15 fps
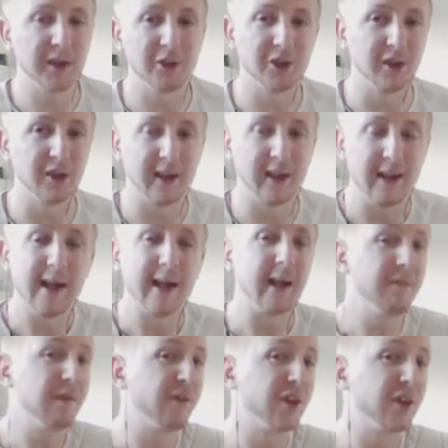You should,
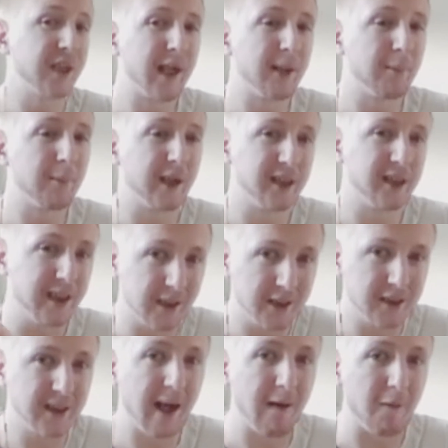even if you celebrate to
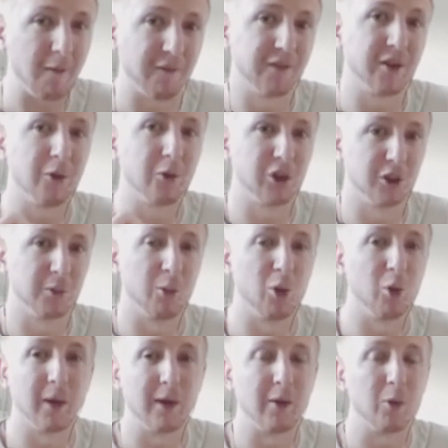yourself those
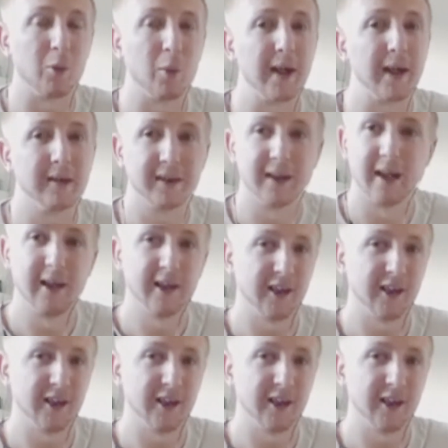small little wins,